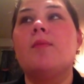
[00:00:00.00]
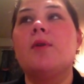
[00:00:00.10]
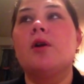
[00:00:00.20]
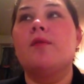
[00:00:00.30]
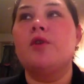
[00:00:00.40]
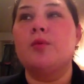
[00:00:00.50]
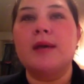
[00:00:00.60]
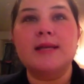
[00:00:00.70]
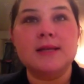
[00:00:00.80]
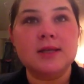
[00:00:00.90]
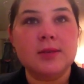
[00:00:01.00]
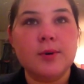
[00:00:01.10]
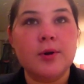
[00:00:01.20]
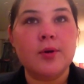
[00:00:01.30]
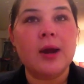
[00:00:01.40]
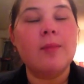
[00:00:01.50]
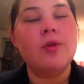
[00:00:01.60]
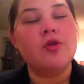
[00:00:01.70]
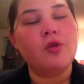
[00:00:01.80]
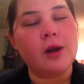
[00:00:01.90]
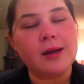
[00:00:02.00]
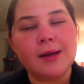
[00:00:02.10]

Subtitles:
they're a few weeks into the program and they're starting